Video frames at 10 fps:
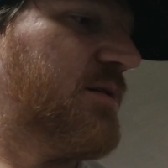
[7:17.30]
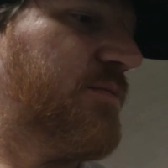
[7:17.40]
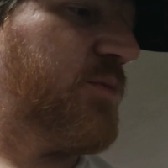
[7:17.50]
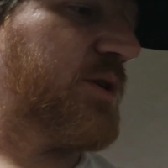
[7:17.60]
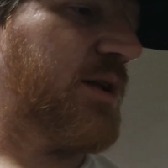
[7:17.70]

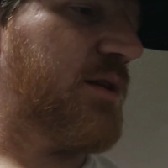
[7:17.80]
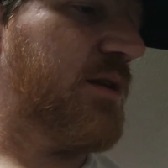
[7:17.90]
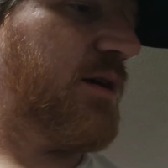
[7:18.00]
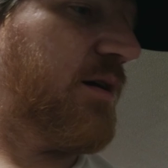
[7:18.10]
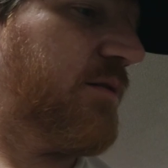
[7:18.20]
which I
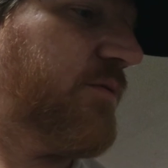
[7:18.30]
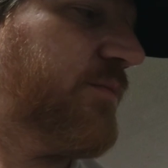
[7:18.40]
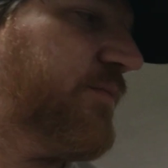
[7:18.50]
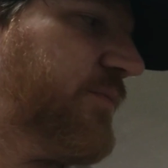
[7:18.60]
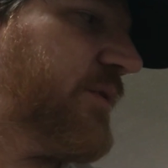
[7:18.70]
love,
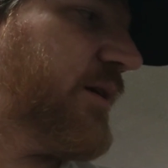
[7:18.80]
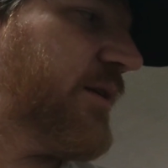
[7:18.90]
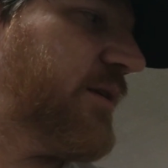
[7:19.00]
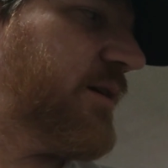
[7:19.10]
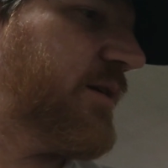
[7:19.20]

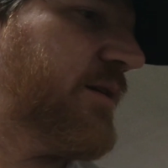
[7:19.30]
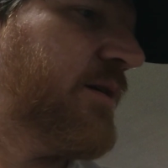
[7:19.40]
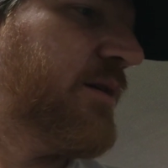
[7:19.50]
and then